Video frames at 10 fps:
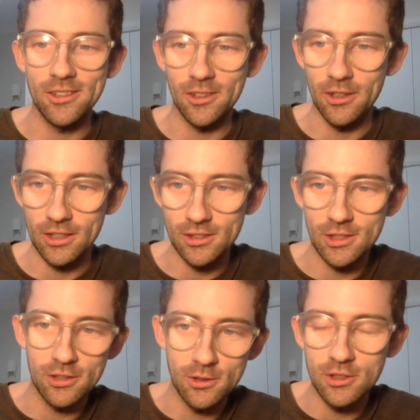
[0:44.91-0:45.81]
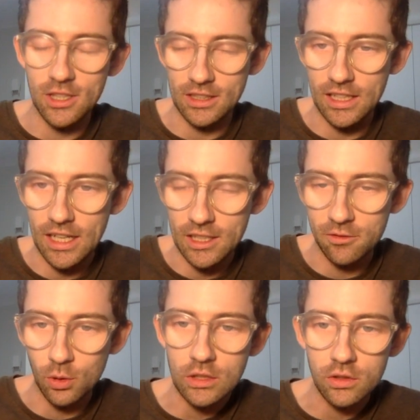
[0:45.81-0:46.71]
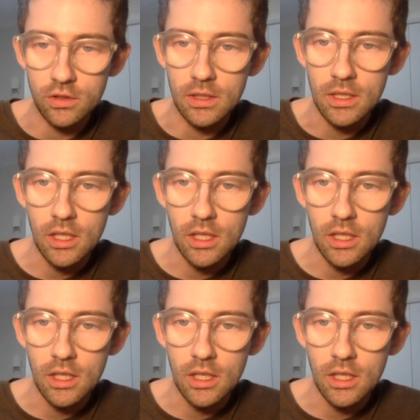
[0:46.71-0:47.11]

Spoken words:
so I suggest you check that out if you're interested.